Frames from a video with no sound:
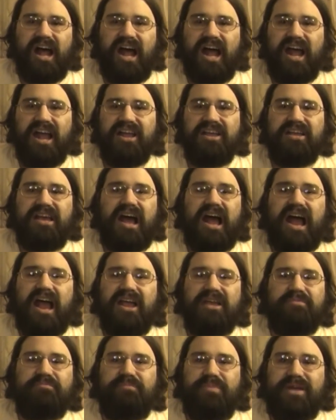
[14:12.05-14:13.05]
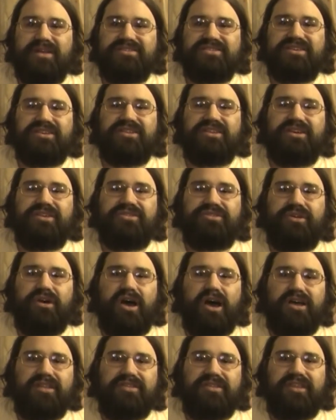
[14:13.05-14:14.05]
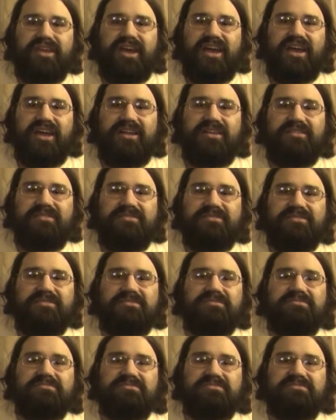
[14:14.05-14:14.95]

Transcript: I basically thought that